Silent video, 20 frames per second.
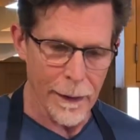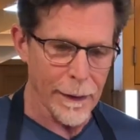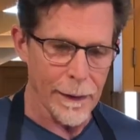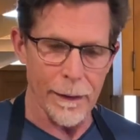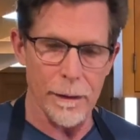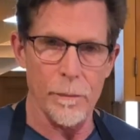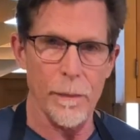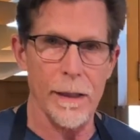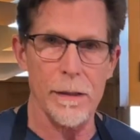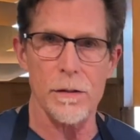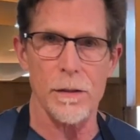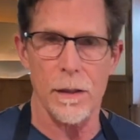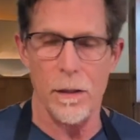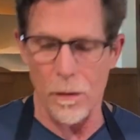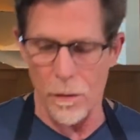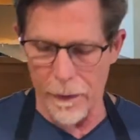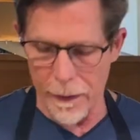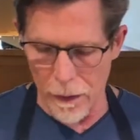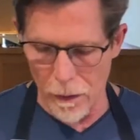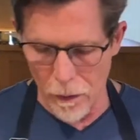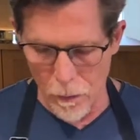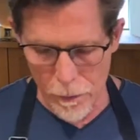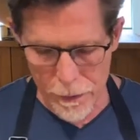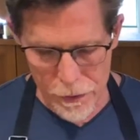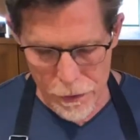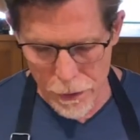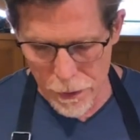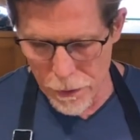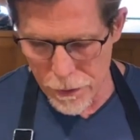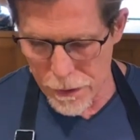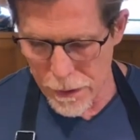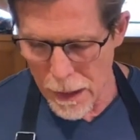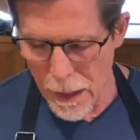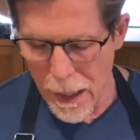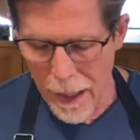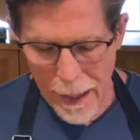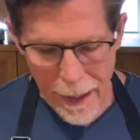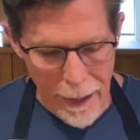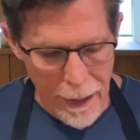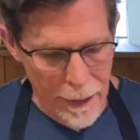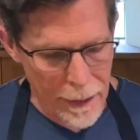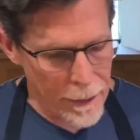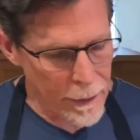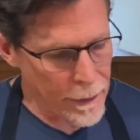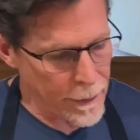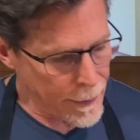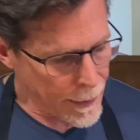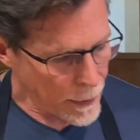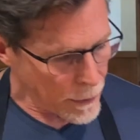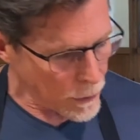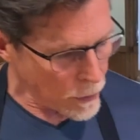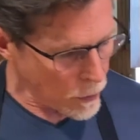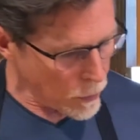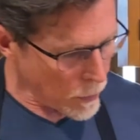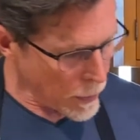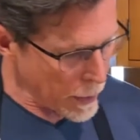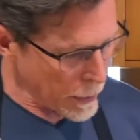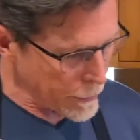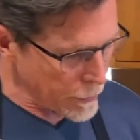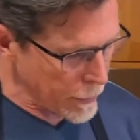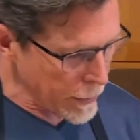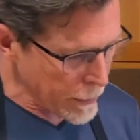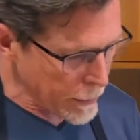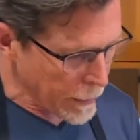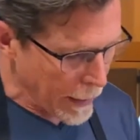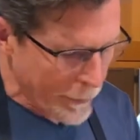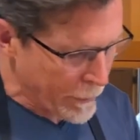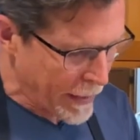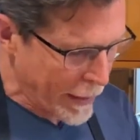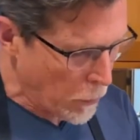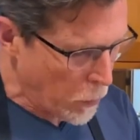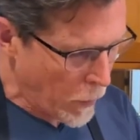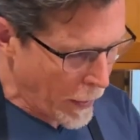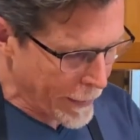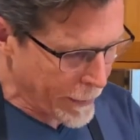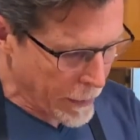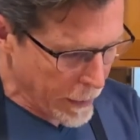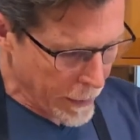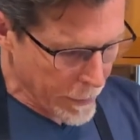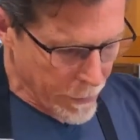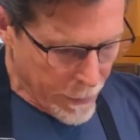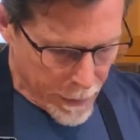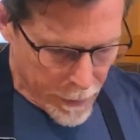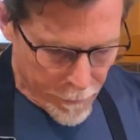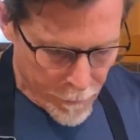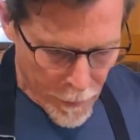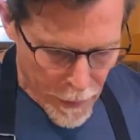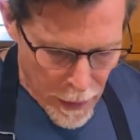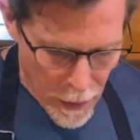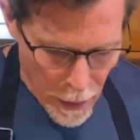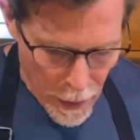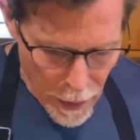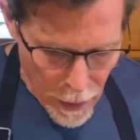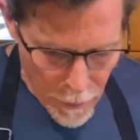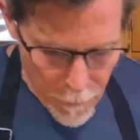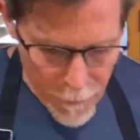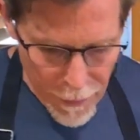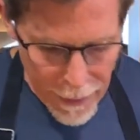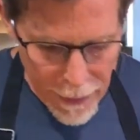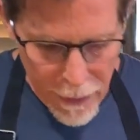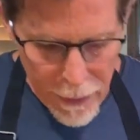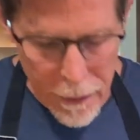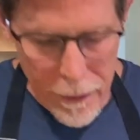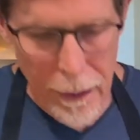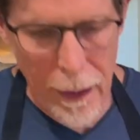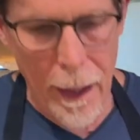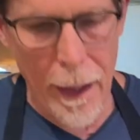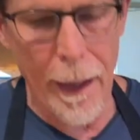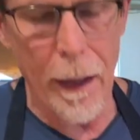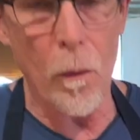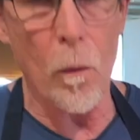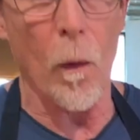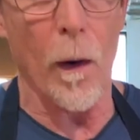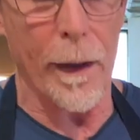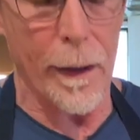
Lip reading: in Mexico they always use a white onion. And I want